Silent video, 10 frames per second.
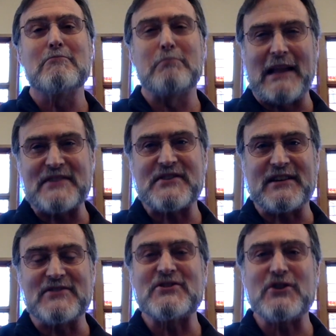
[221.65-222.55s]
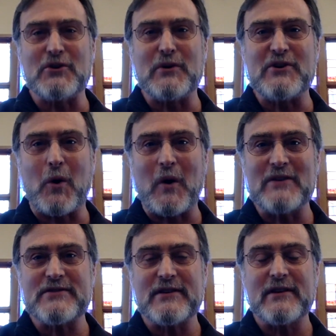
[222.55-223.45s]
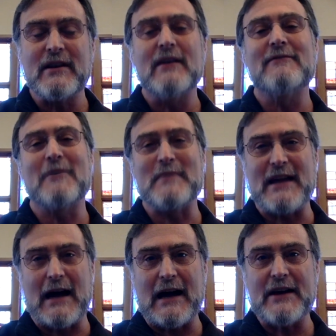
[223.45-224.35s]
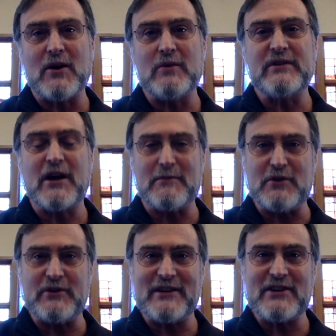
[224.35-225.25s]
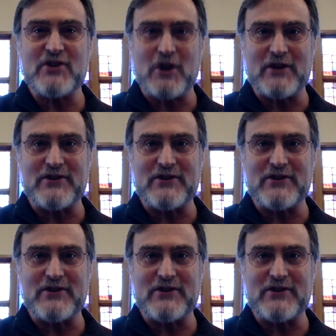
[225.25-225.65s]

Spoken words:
Blessings to you and yours from the Ione Community Church.